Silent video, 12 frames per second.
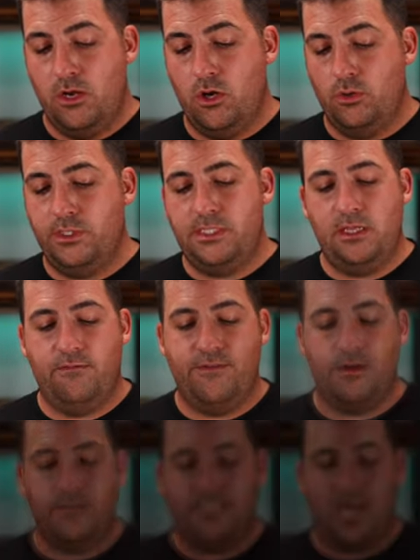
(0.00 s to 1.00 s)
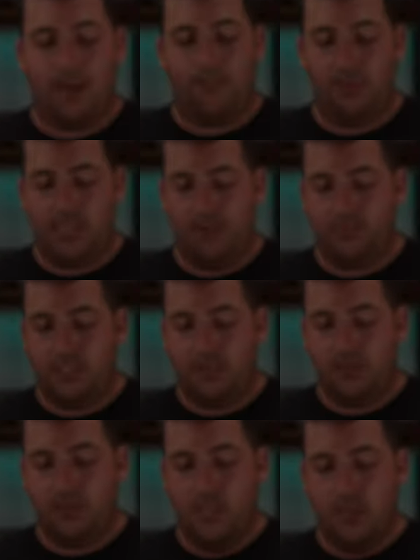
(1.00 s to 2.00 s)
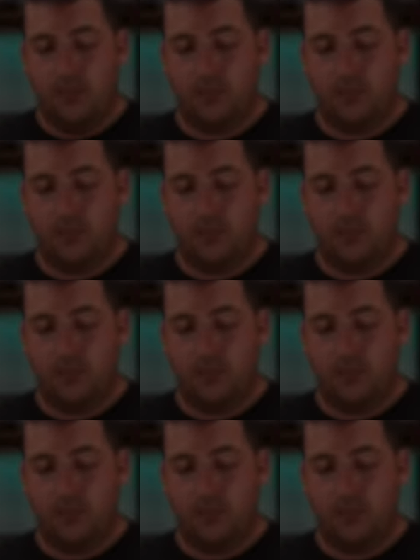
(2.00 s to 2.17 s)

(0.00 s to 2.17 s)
Notice in the very top left here,